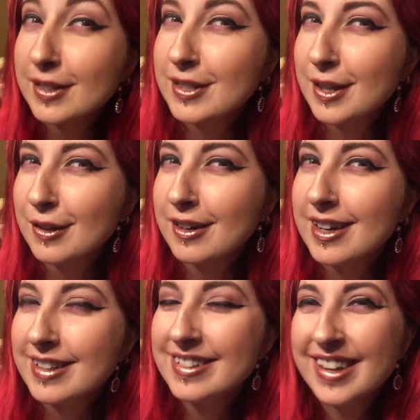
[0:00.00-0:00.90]
she
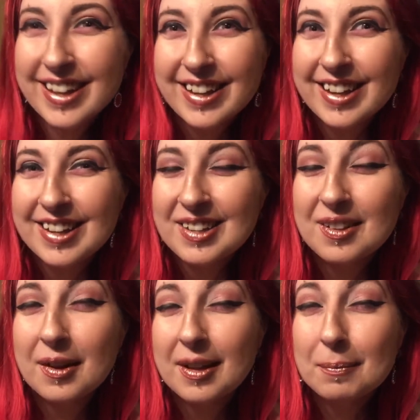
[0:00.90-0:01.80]
agrees.
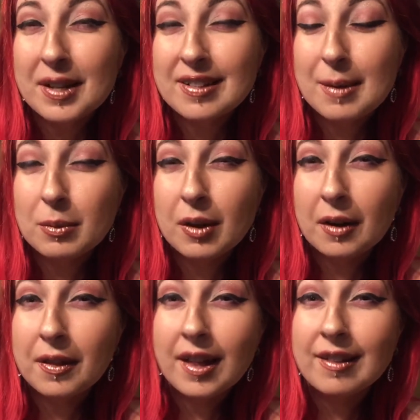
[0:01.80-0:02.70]
So please keep doing
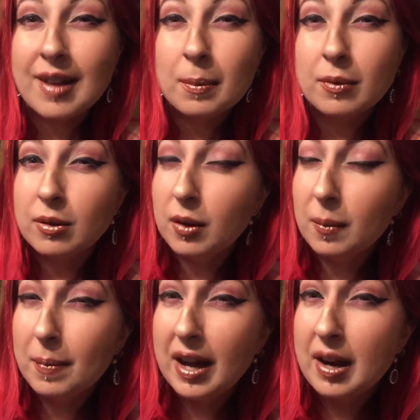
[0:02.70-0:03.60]
our thing. Let's keep
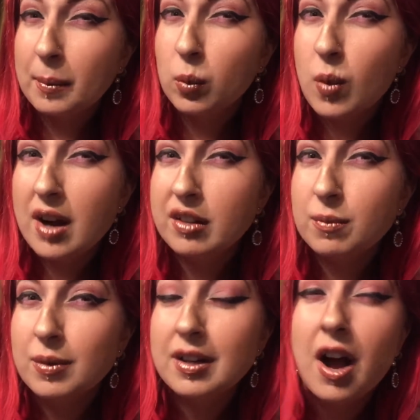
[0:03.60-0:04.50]
being number one
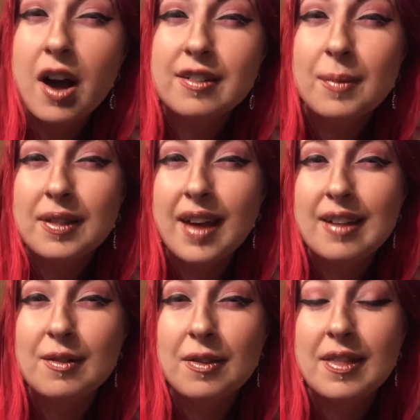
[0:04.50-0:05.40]
because we're awesome like
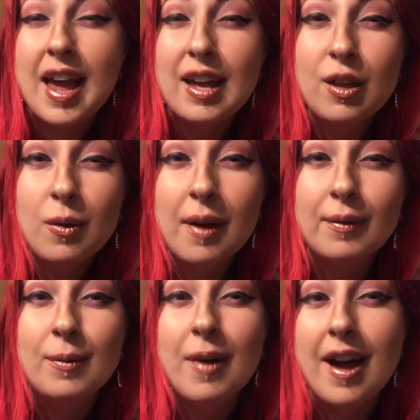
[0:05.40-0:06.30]
that. So thank you,
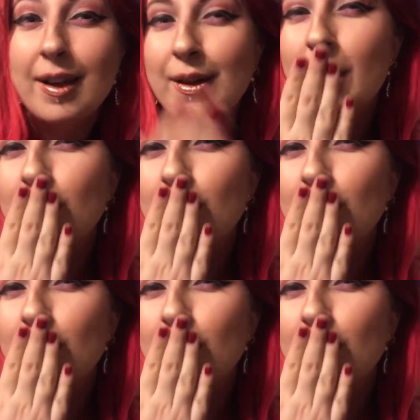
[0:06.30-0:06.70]
everyone.